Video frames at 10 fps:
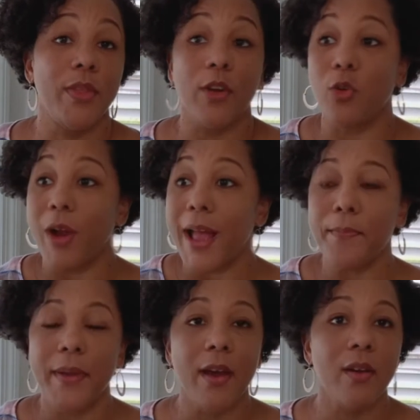a
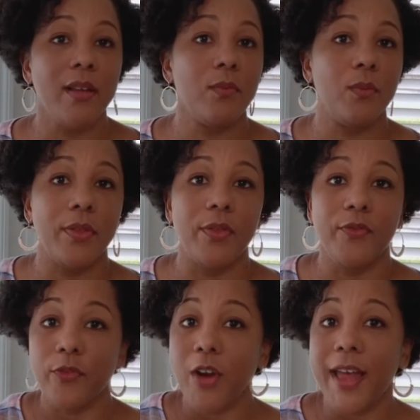grandparent, with
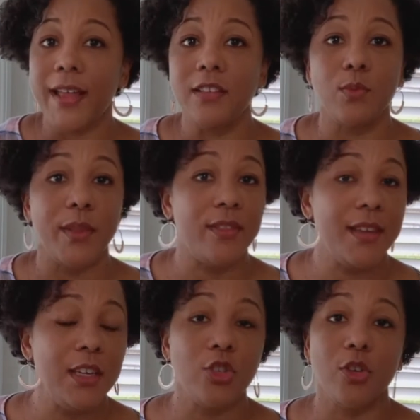friends, with
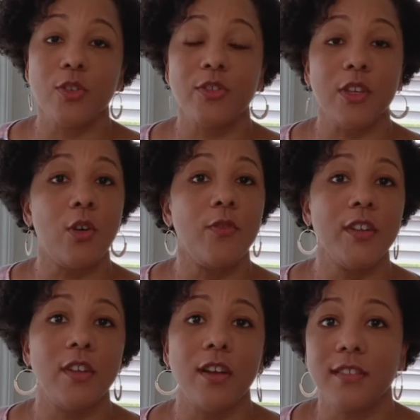teachers. The
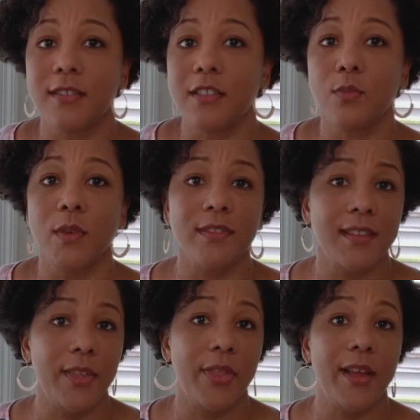covert narcissist will
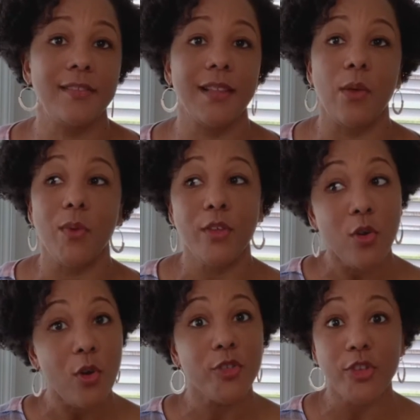say things like, when you
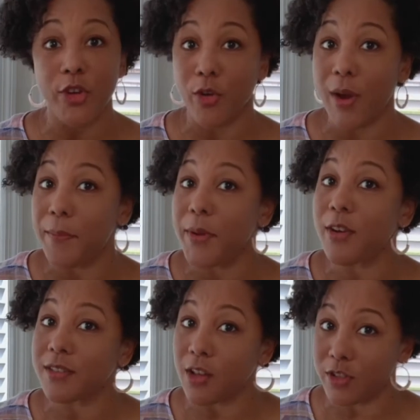go over to your
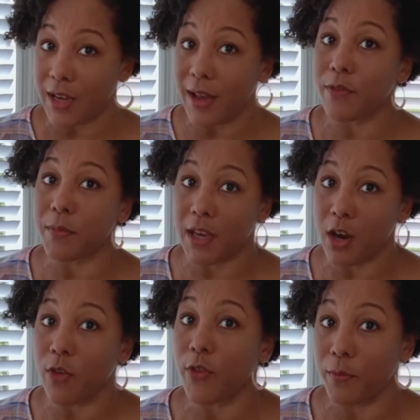grandparents' house, you have to be
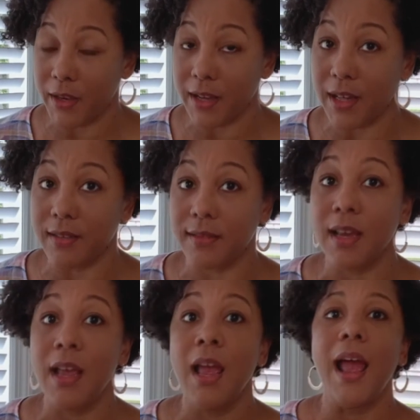careful because,
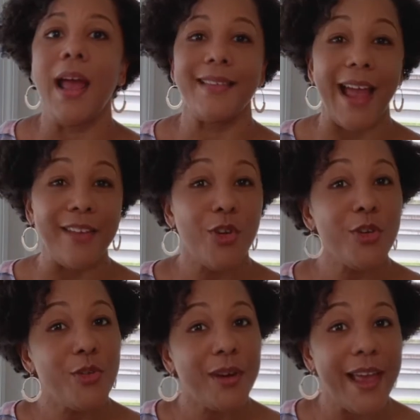and I know
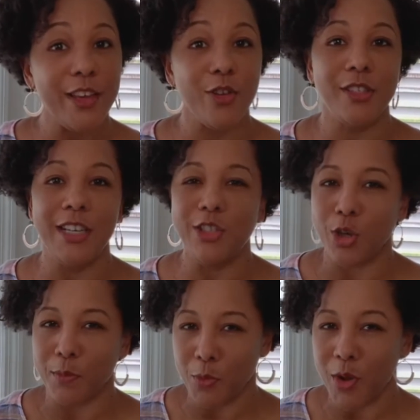you like your
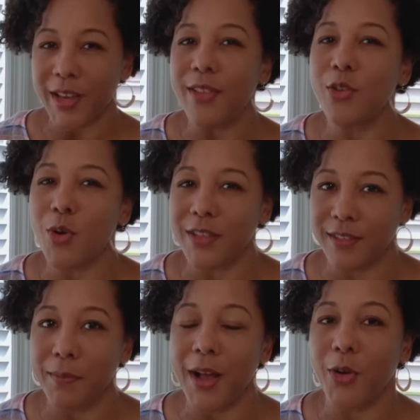teacher, but what I know is
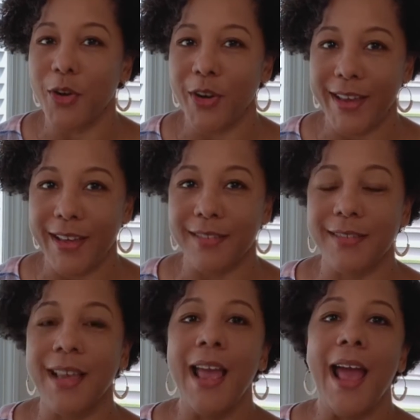about her is,
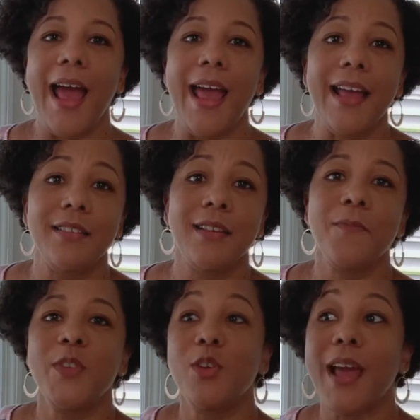and
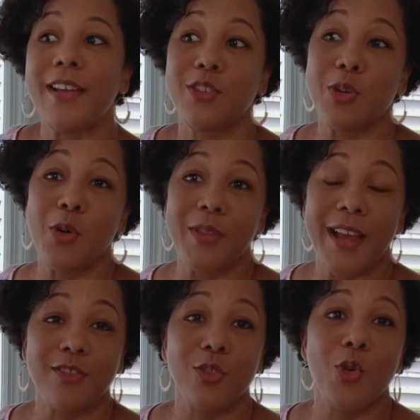you like to go
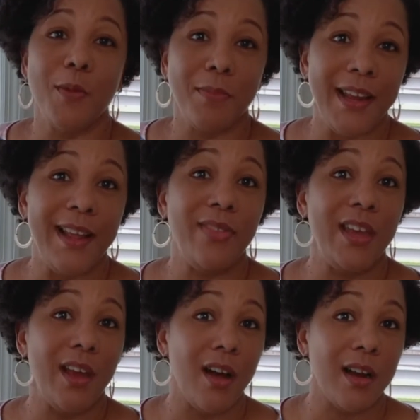next door and play in the
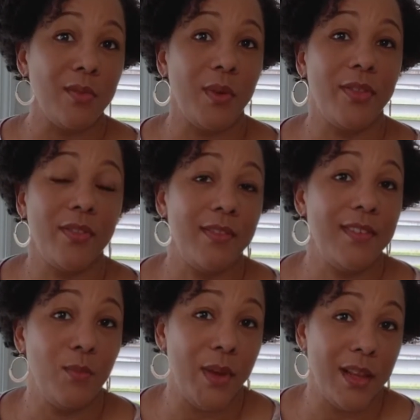yard
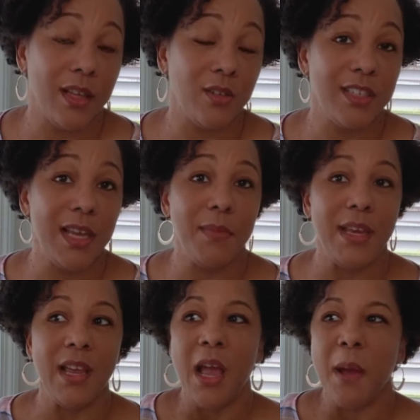with little
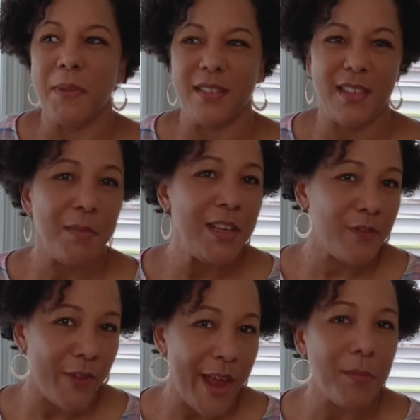Timmy, but Timmy's
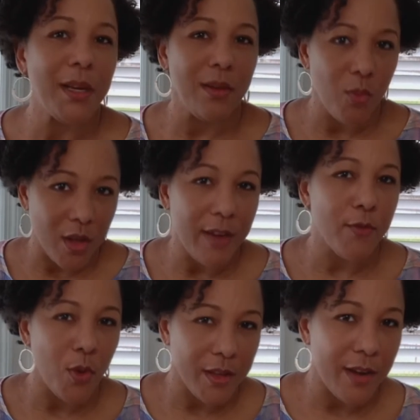family,
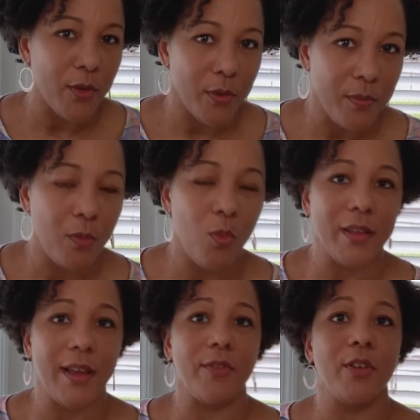
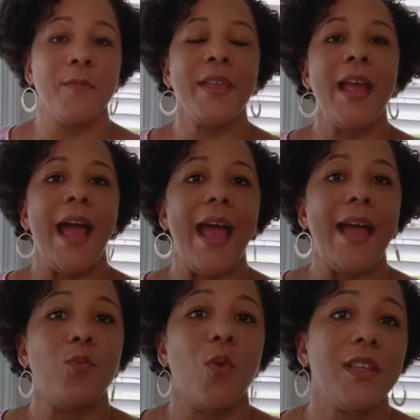whatever.
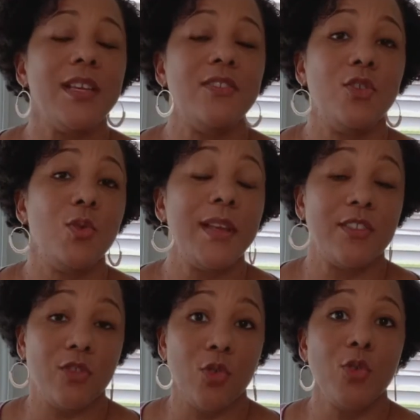And what he's doing
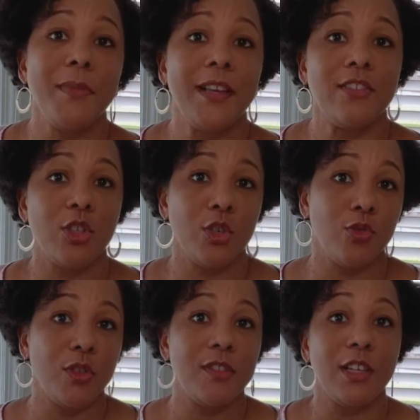is grooming his
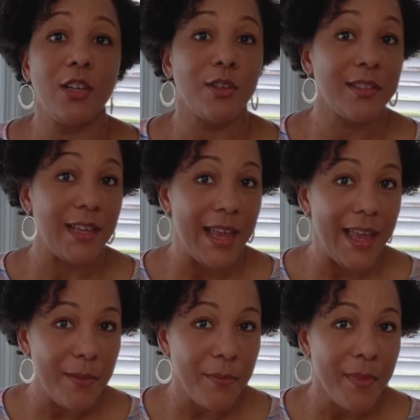children to look to
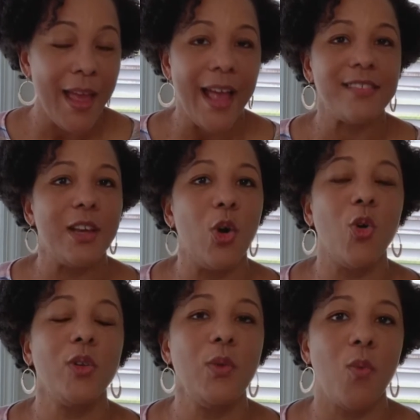him as the
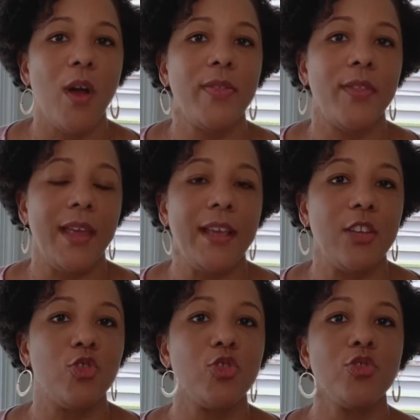only one that they
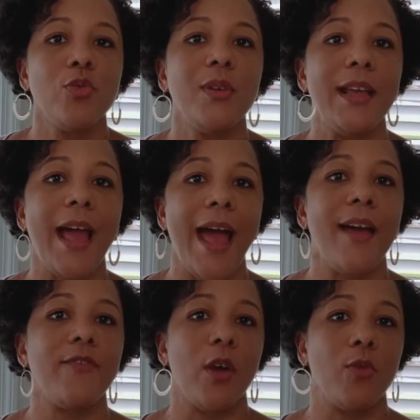can truly
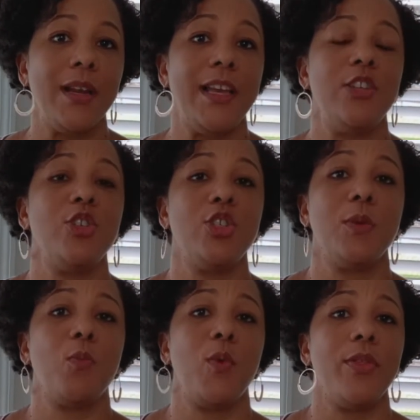have a
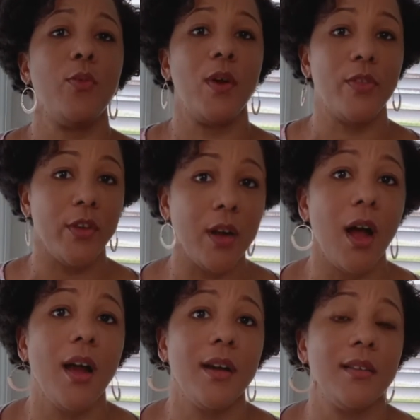relationship with, where their
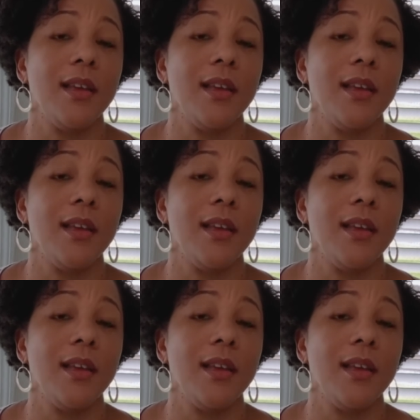guard